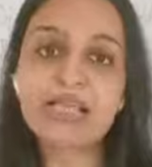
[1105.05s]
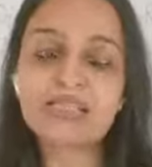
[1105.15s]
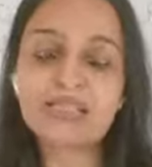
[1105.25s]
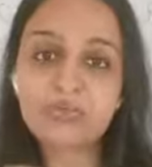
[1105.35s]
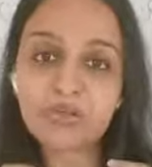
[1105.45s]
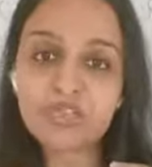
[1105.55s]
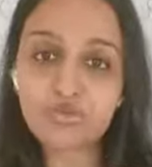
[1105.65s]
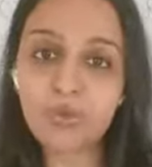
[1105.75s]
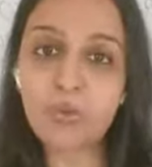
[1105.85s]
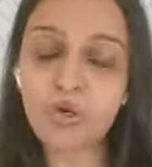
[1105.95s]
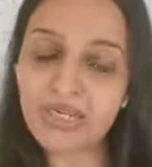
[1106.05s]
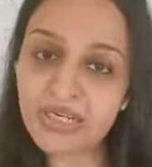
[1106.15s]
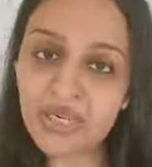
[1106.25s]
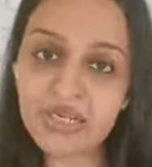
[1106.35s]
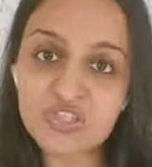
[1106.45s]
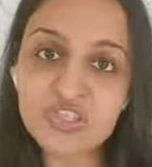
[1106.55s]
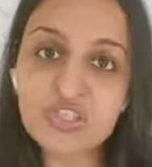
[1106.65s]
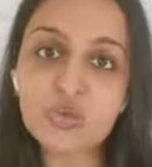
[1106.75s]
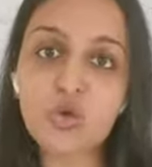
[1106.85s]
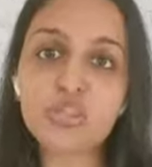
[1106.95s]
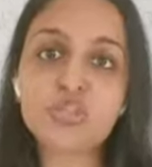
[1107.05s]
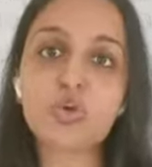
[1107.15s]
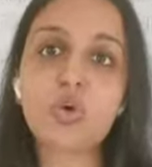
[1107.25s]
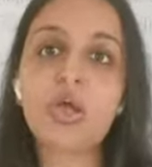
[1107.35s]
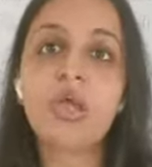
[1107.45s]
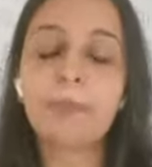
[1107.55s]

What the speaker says: That's the simplest way body can digest it also,